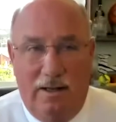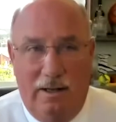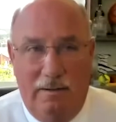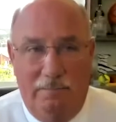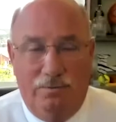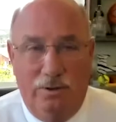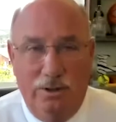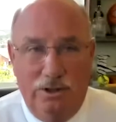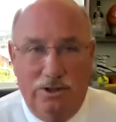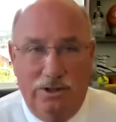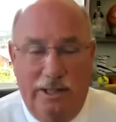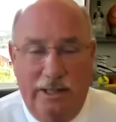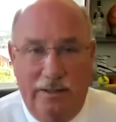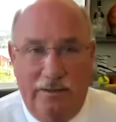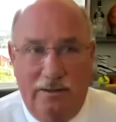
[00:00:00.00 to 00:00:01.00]

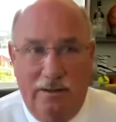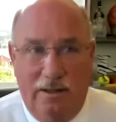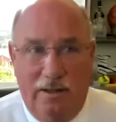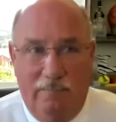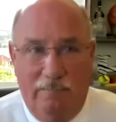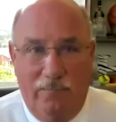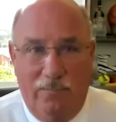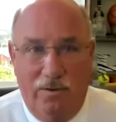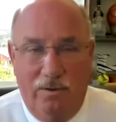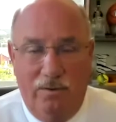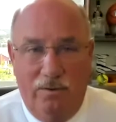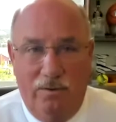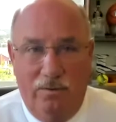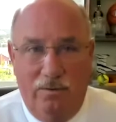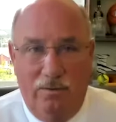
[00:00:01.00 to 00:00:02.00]
appreciate
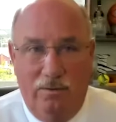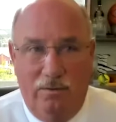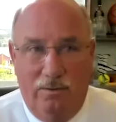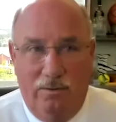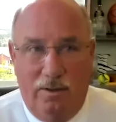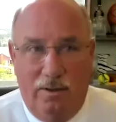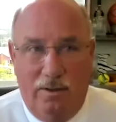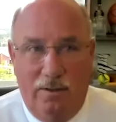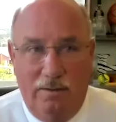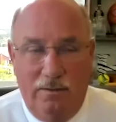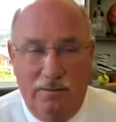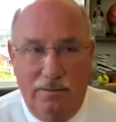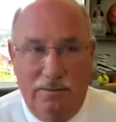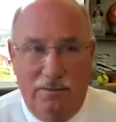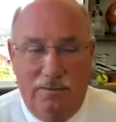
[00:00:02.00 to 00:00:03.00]

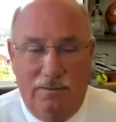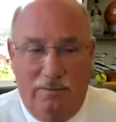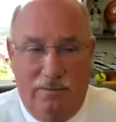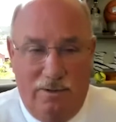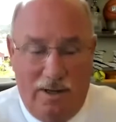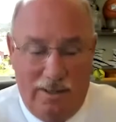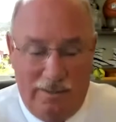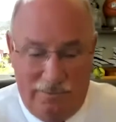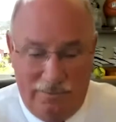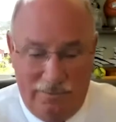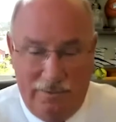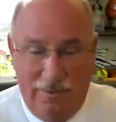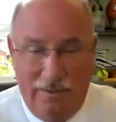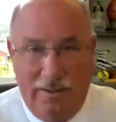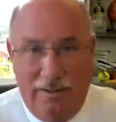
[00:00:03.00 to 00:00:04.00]
your thoughts
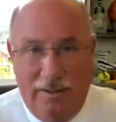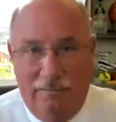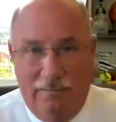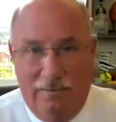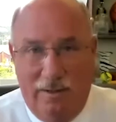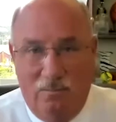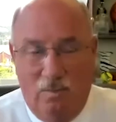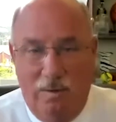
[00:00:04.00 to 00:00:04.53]
and everything.